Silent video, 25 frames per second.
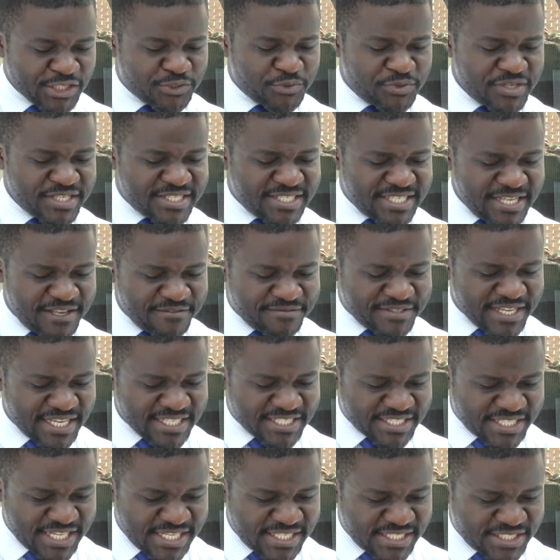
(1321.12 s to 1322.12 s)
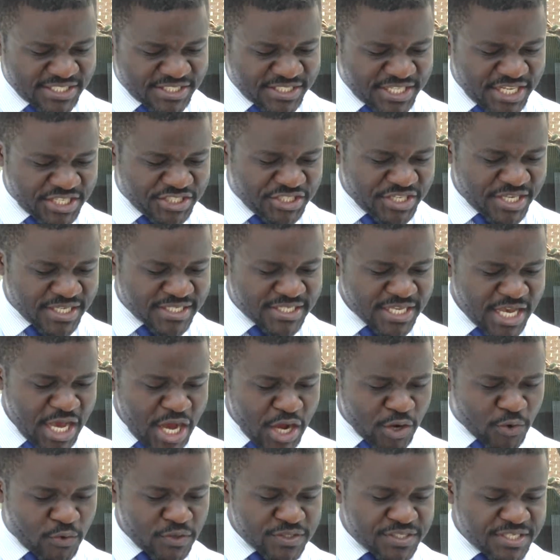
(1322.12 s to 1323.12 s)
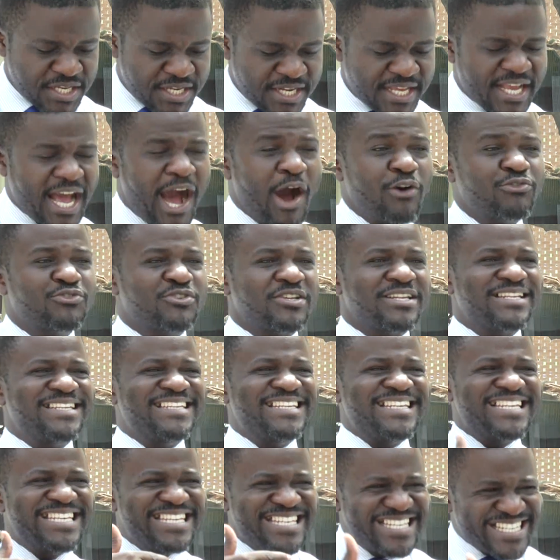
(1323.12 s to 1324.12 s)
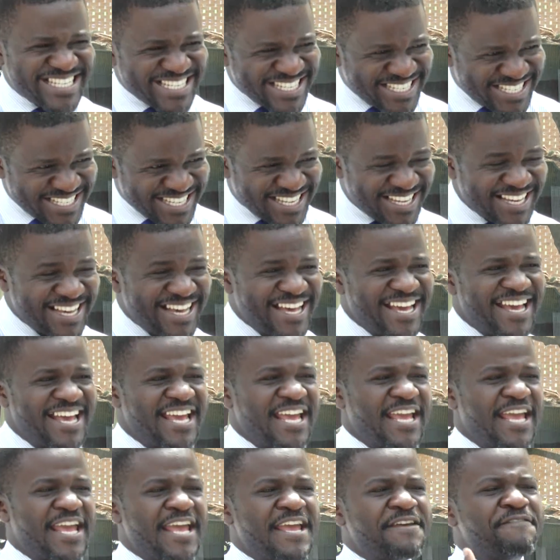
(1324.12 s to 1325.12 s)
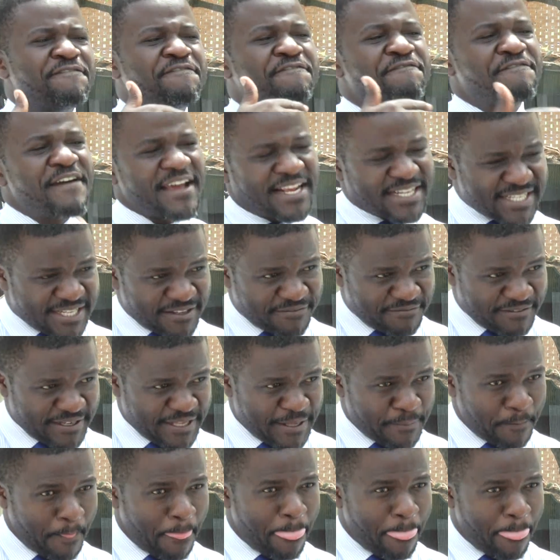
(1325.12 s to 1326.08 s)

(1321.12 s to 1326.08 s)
to receive such teachings concerning how to lead effectively.